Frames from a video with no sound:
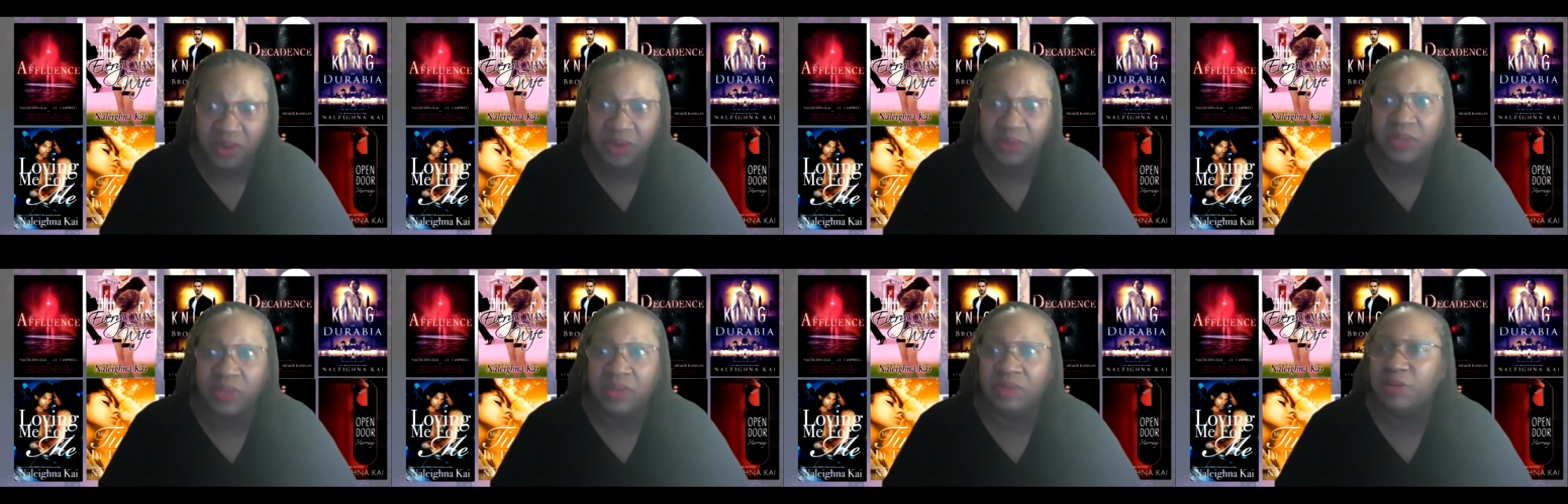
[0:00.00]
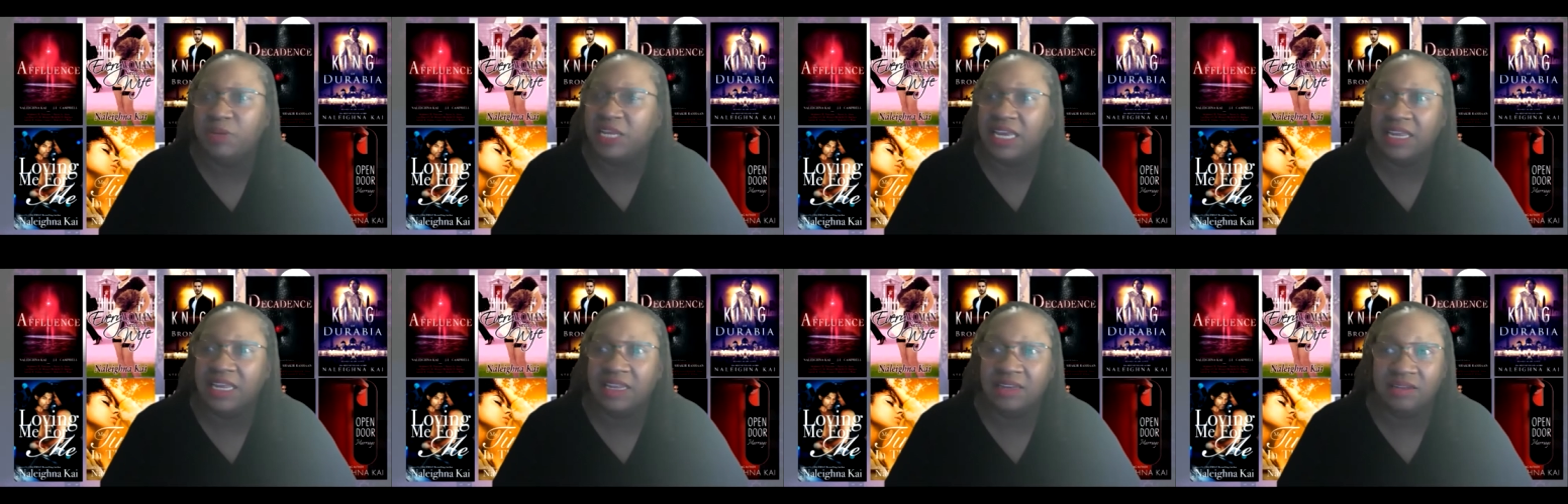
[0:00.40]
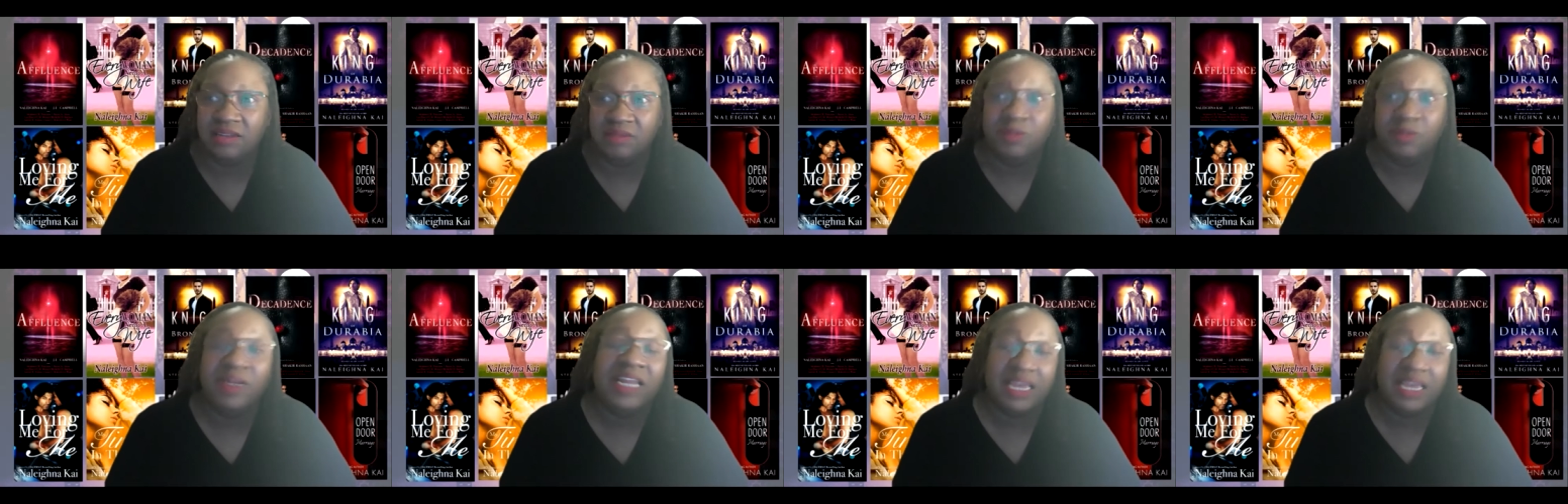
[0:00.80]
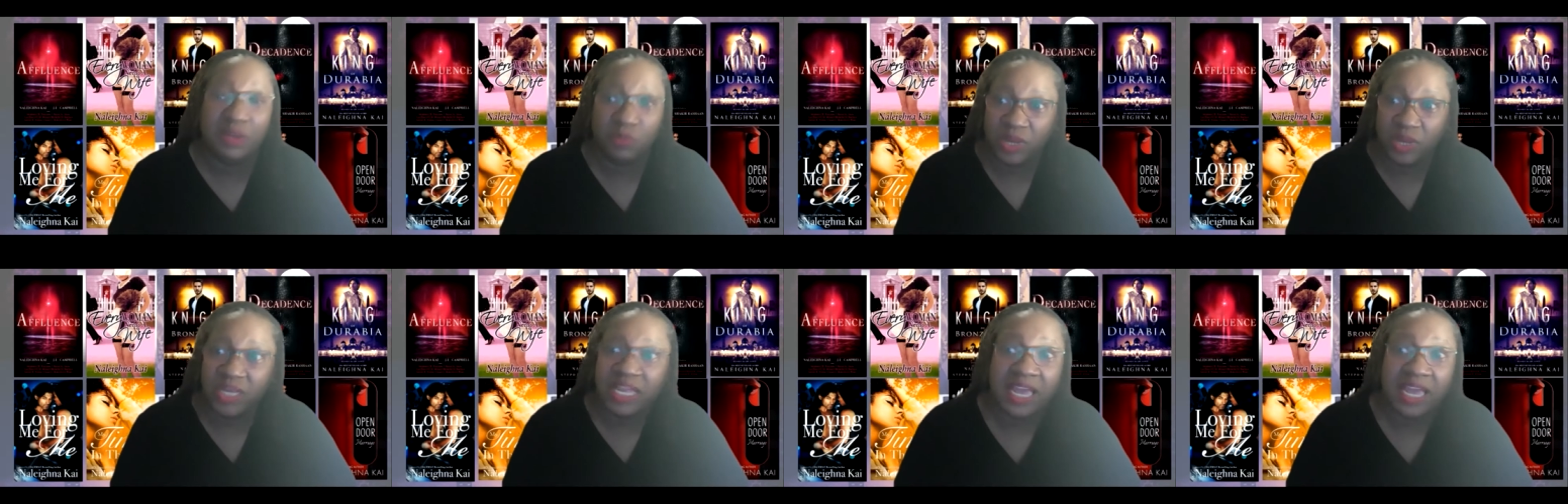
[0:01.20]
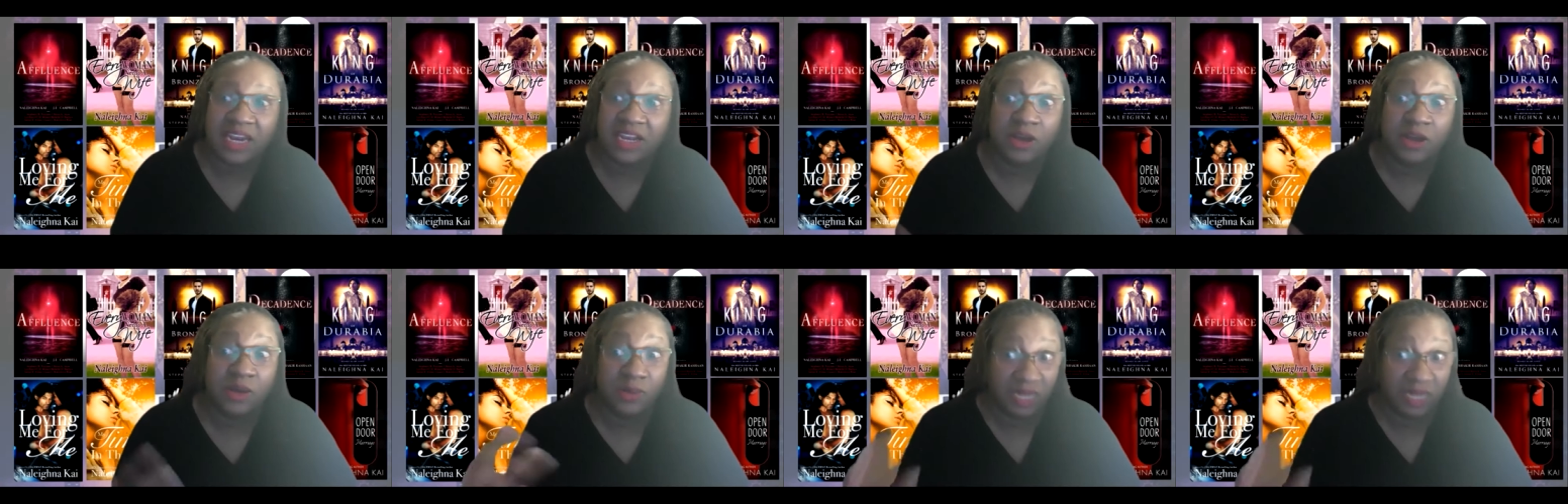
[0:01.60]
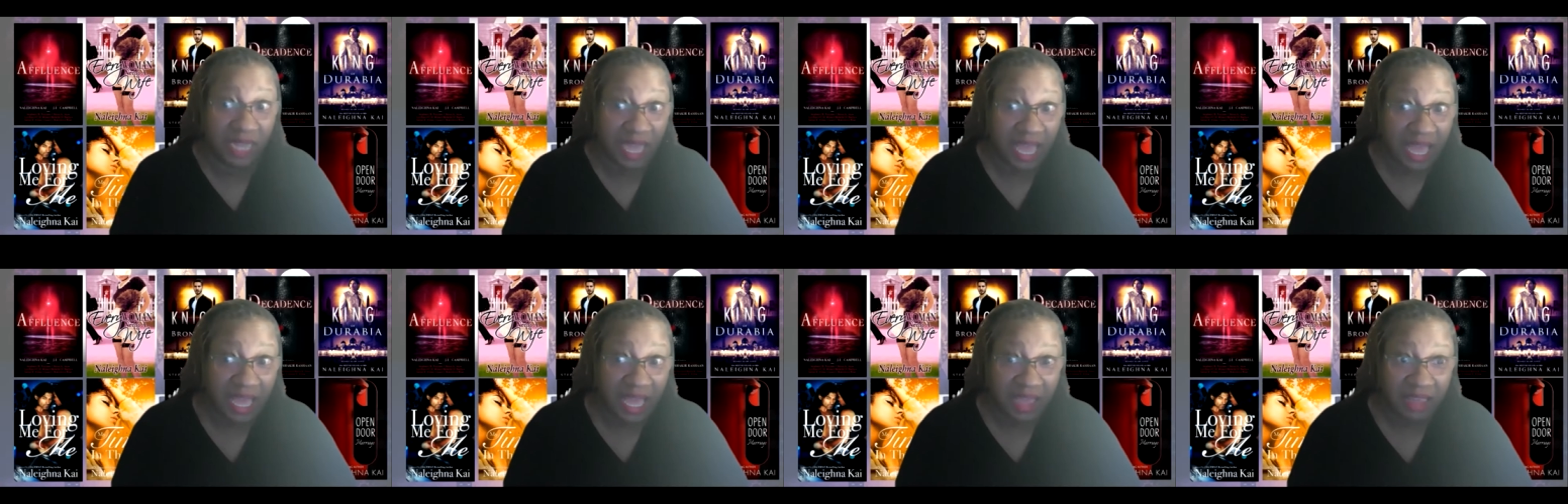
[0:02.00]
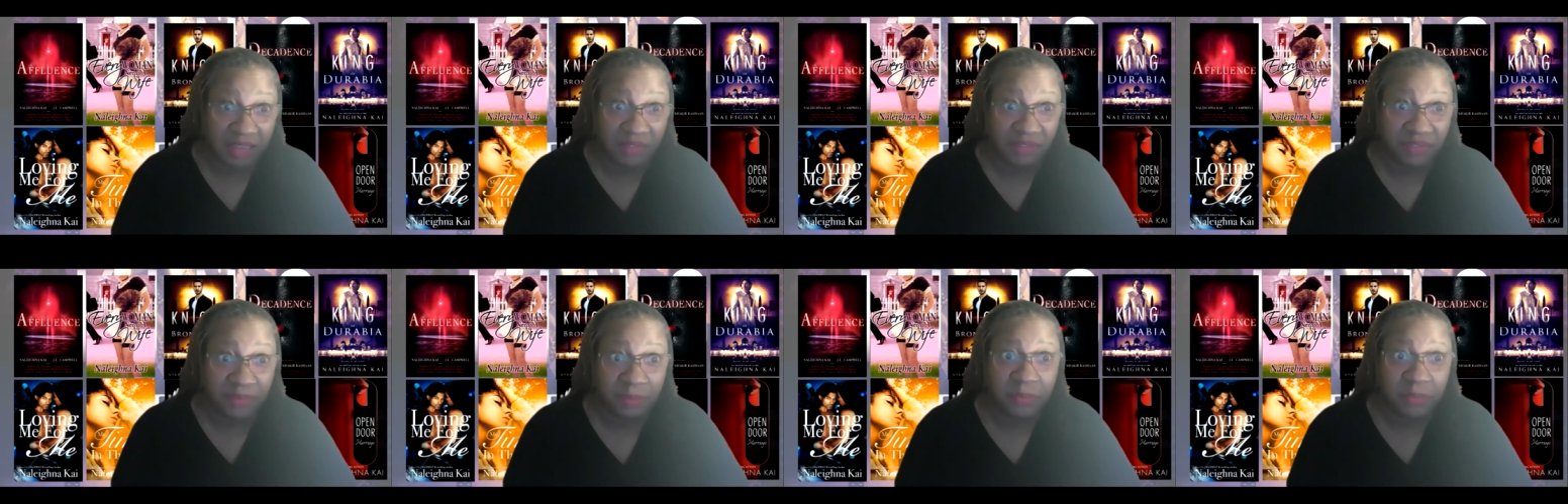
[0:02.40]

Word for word: We played, played one gotta go live